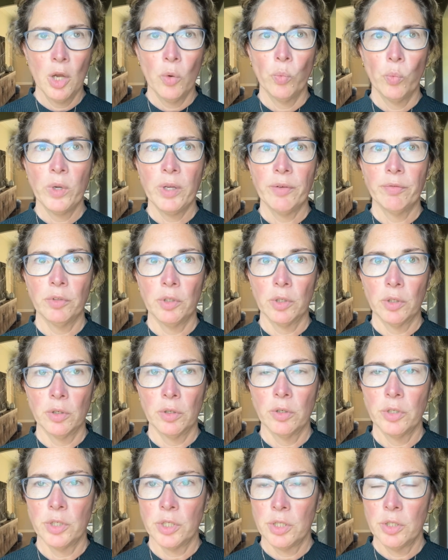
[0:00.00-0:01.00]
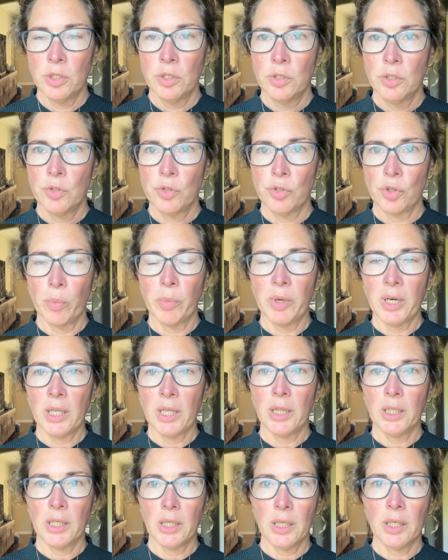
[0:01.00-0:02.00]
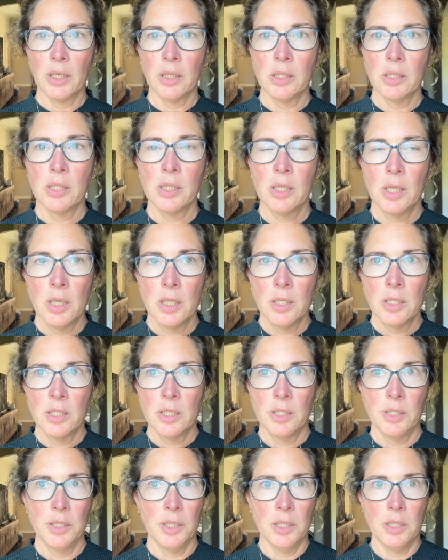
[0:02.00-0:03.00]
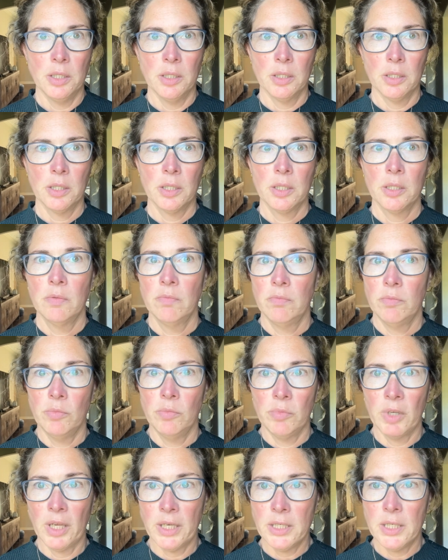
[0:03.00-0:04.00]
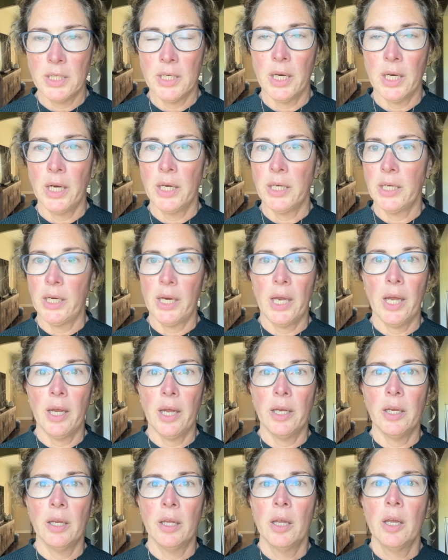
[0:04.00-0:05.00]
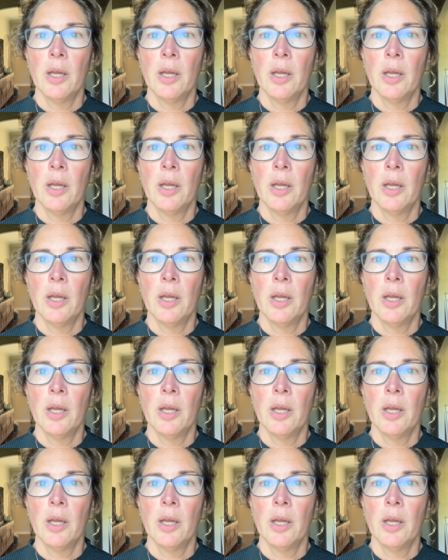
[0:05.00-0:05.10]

We have learned so many things since 1998.